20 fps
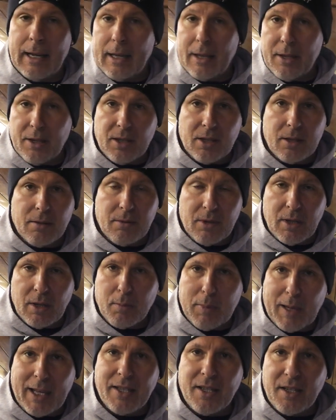There's
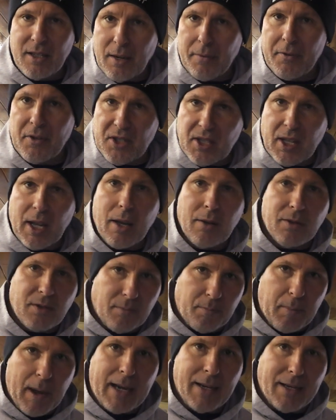plenty of different styles
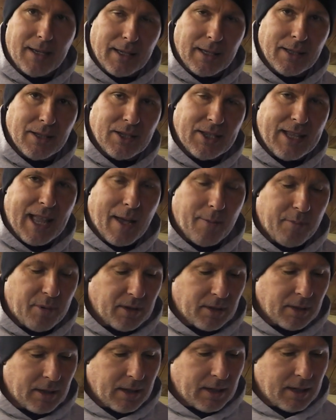of bending and
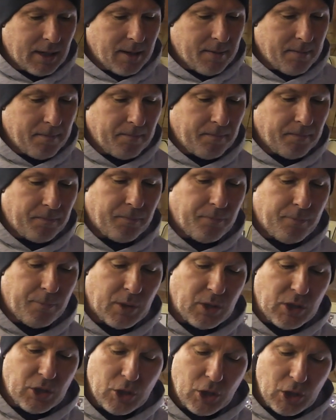snapping,
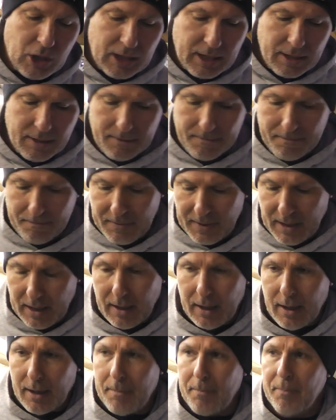but certainly
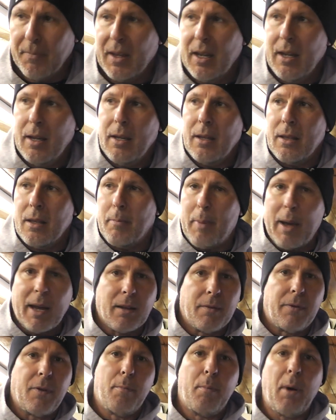the
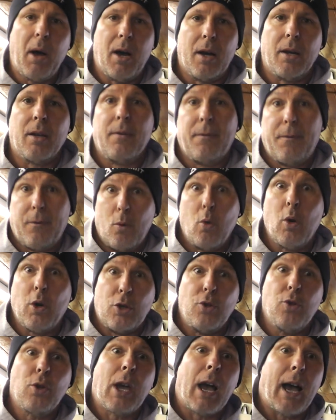bang for buck for
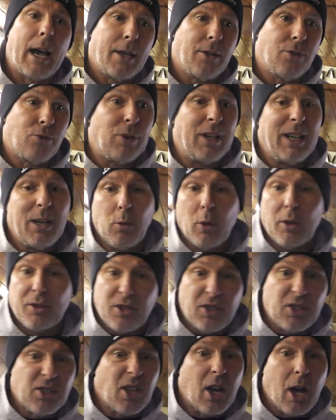what you guys really want
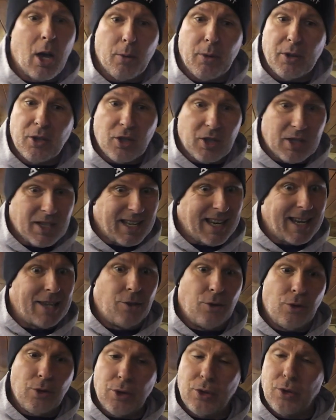to start with, just to
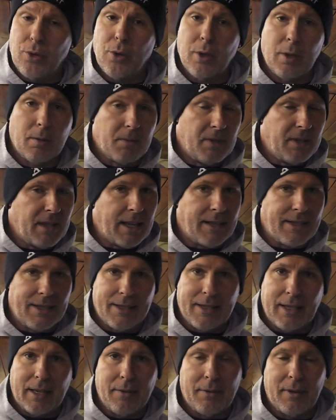get used to it nice
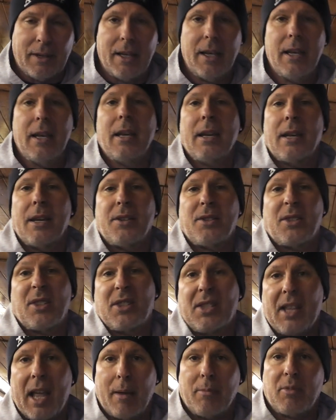and safely, is to
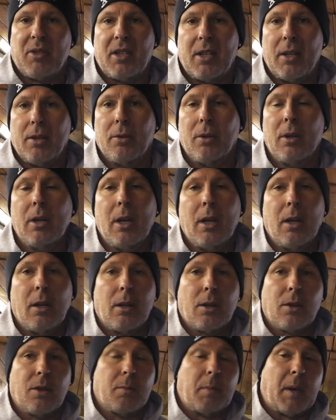snap steel.
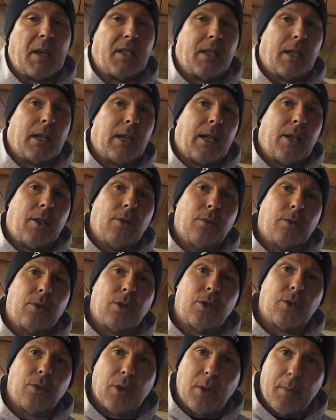Because basically you'll
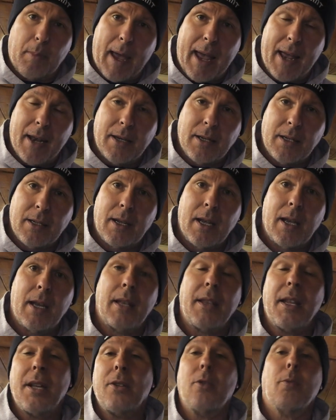just do the bend,
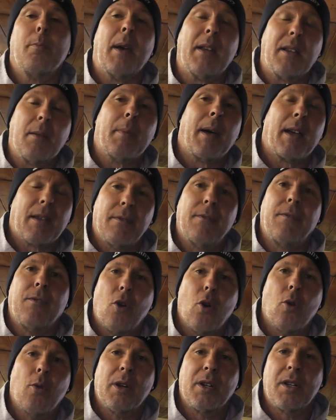and then you'll bend it back and
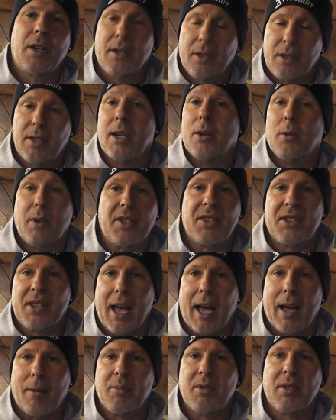forward till it
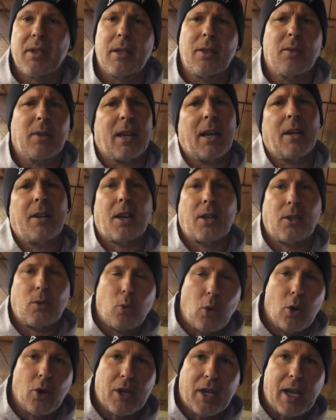snaps. You'll get a
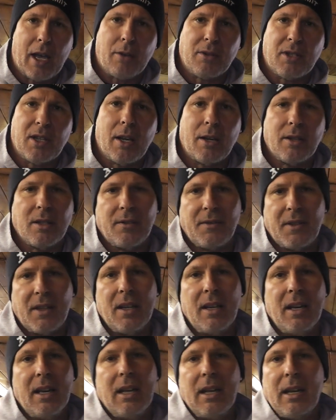nice workout out of
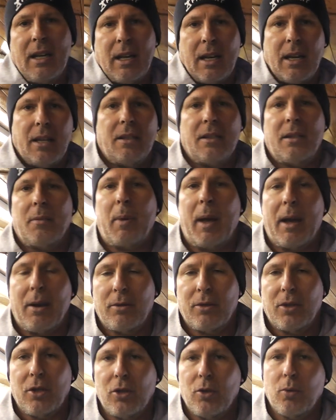it, and the
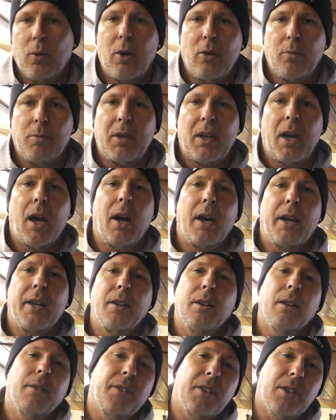poundage won't be high
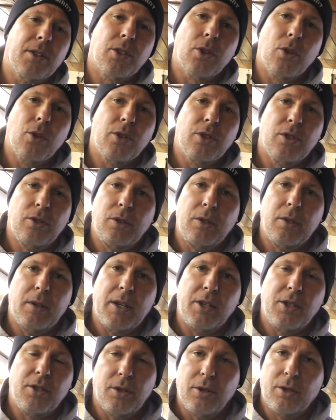enough that it's causing you
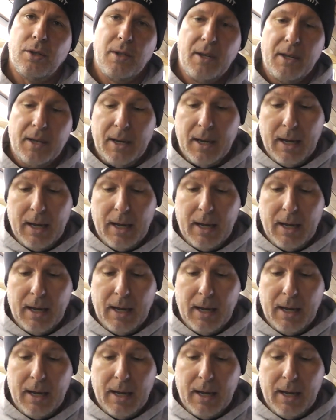issues.